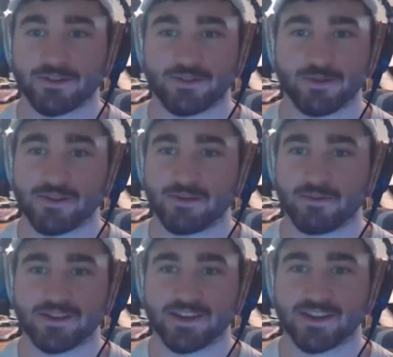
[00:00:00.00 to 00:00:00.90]
sooner than
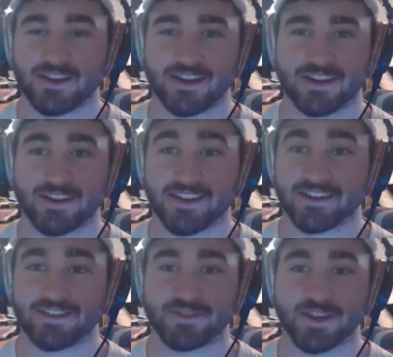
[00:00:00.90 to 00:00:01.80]
we think. Like
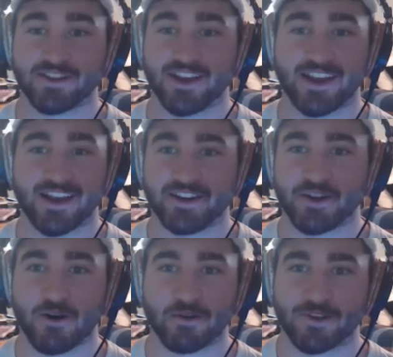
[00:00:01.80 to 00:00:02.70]
that's the thing. Like I didn't
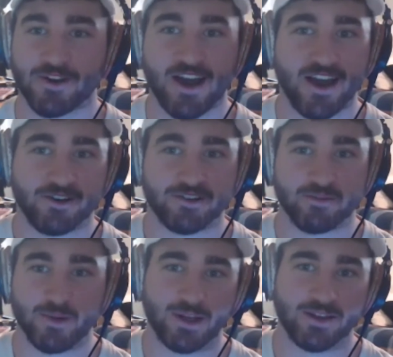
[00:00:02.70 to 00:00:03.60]
know I was gonna hire
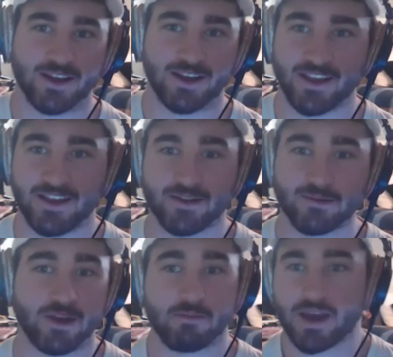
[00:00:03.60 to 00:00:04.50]
somebody. Like it
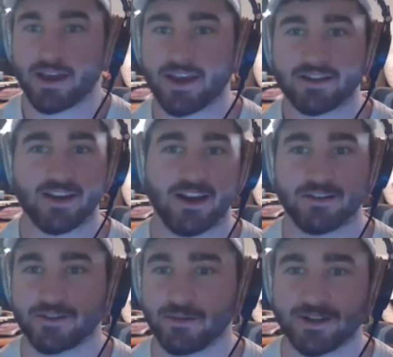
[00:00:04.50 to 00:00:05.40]
was like bang, had to hire
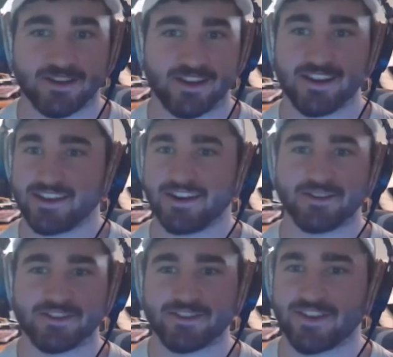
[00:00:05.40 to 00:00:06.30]
somebody. Like
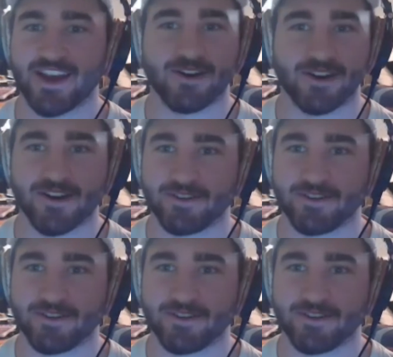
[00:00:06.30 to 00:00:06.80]
that's just how it goes,